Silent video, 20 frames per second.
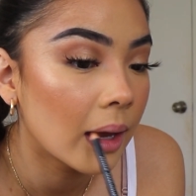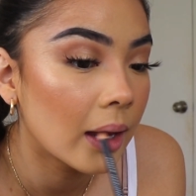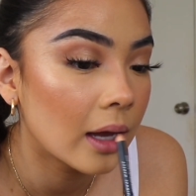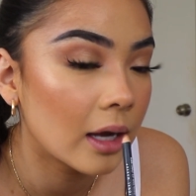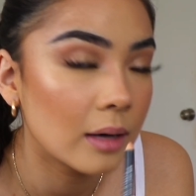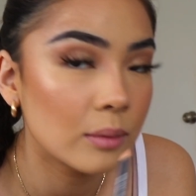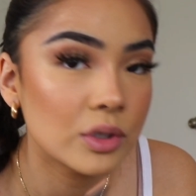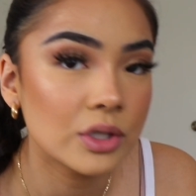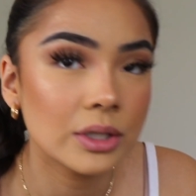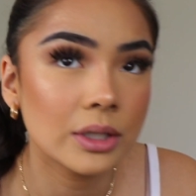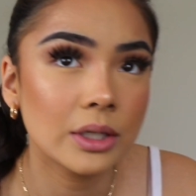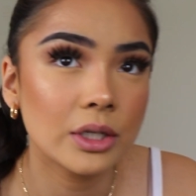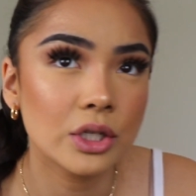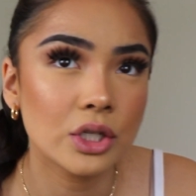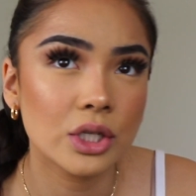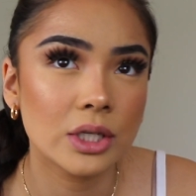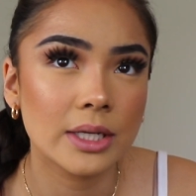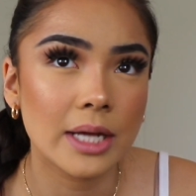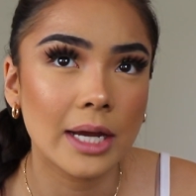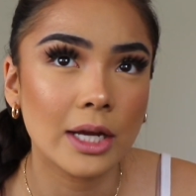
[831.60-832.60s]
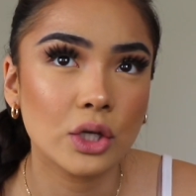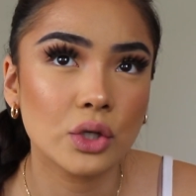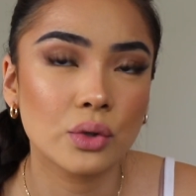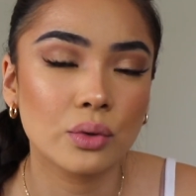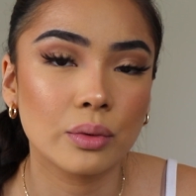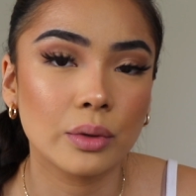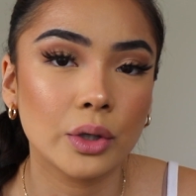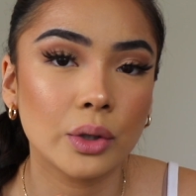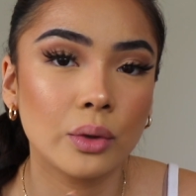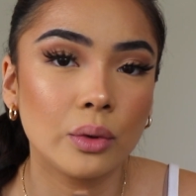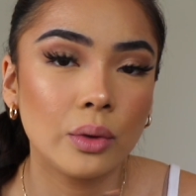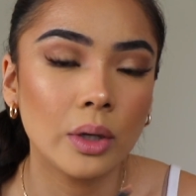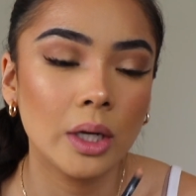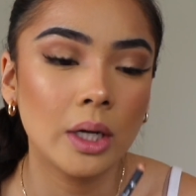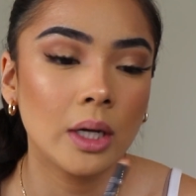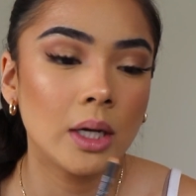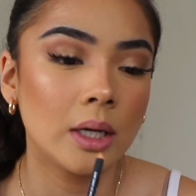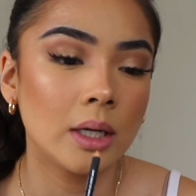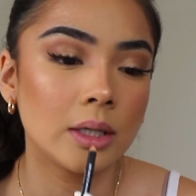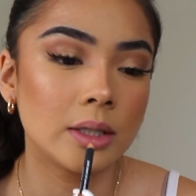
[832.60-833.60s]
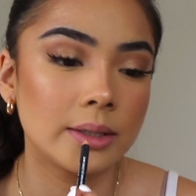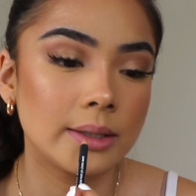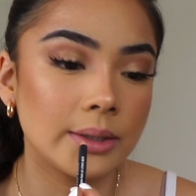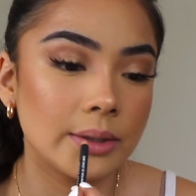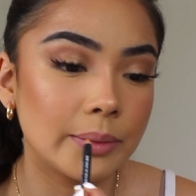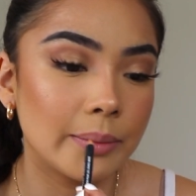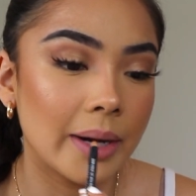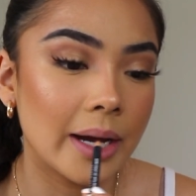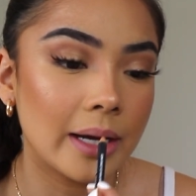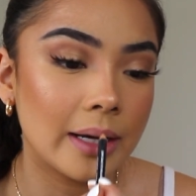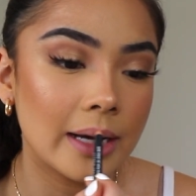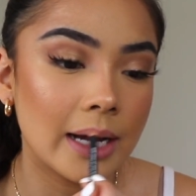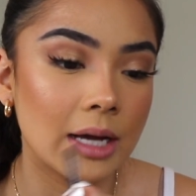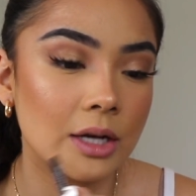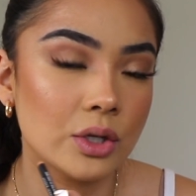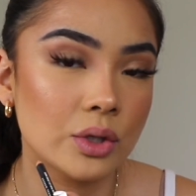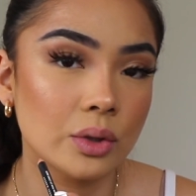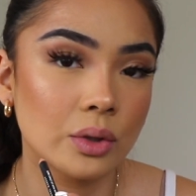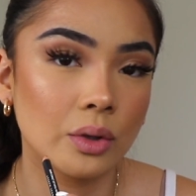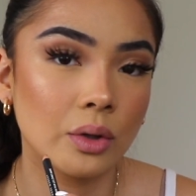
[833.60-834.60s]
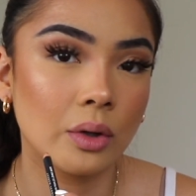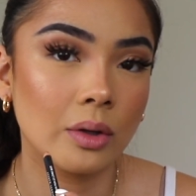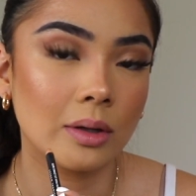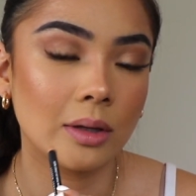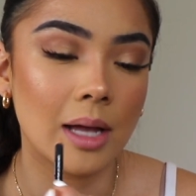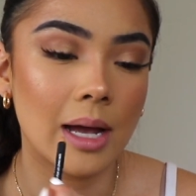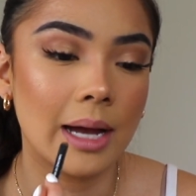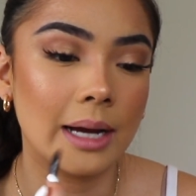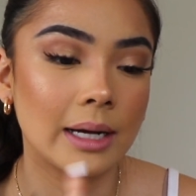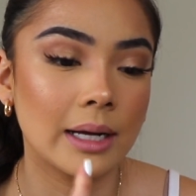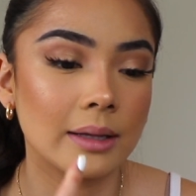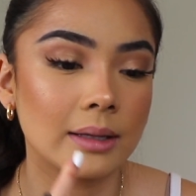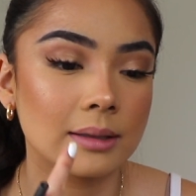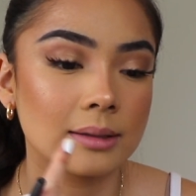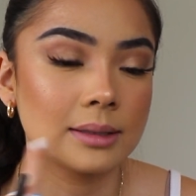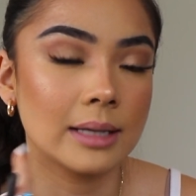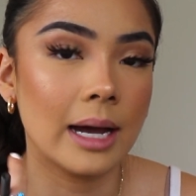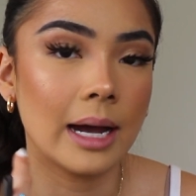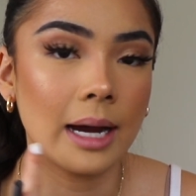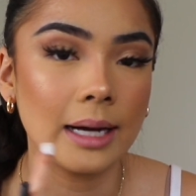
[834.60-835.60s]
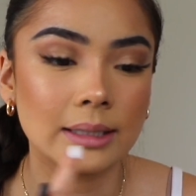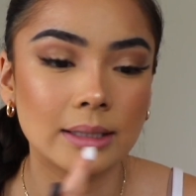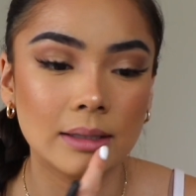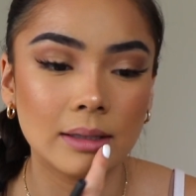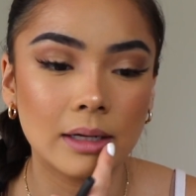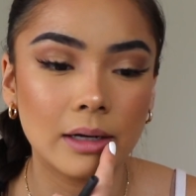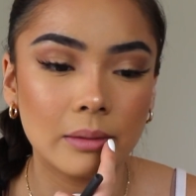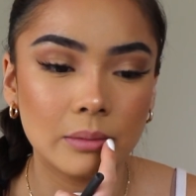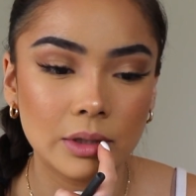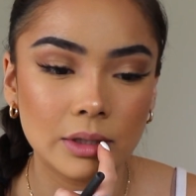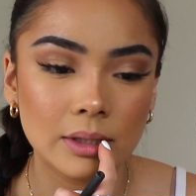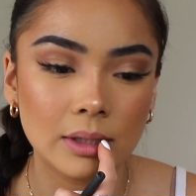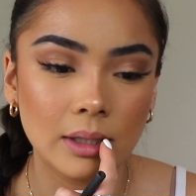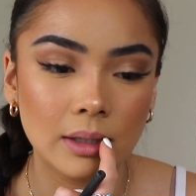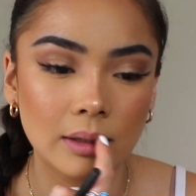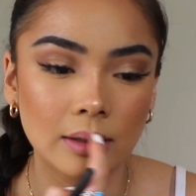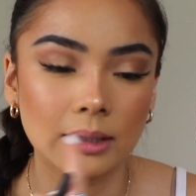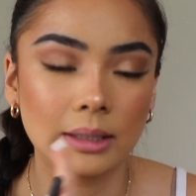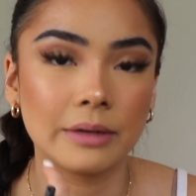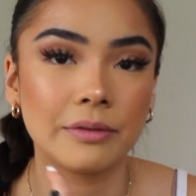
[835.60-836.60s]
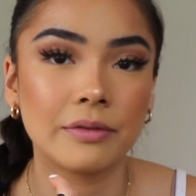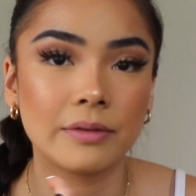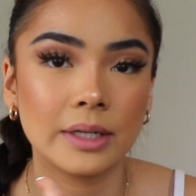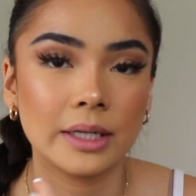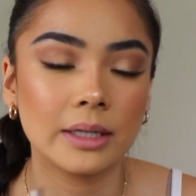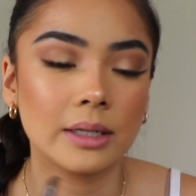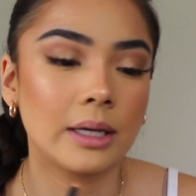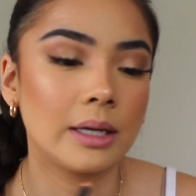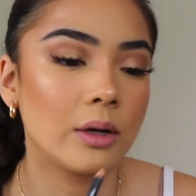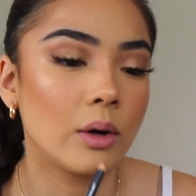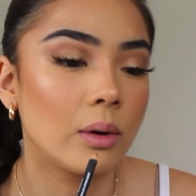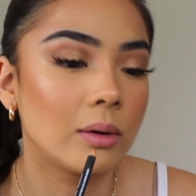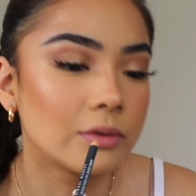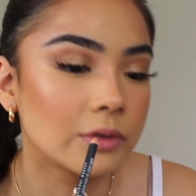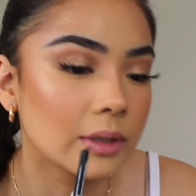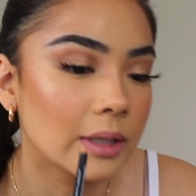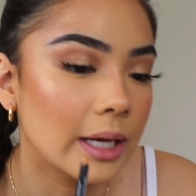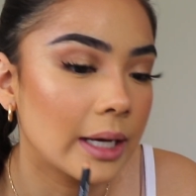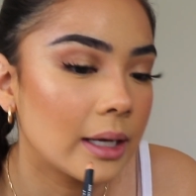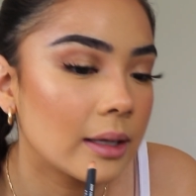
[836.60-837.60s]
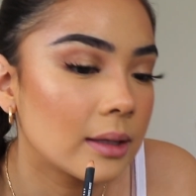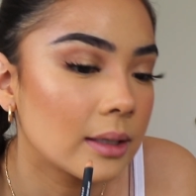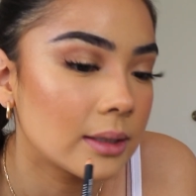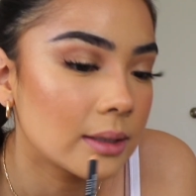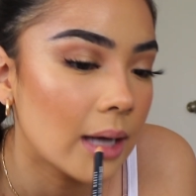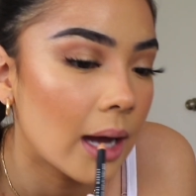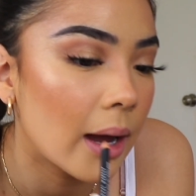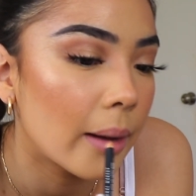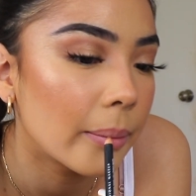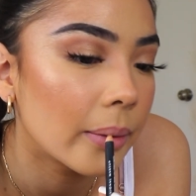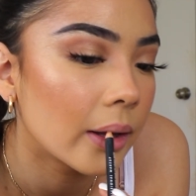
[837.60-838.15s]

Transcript: And I'm just going to stay true to my natural line on the sides, and then I'm just going to lift it and overline at the top.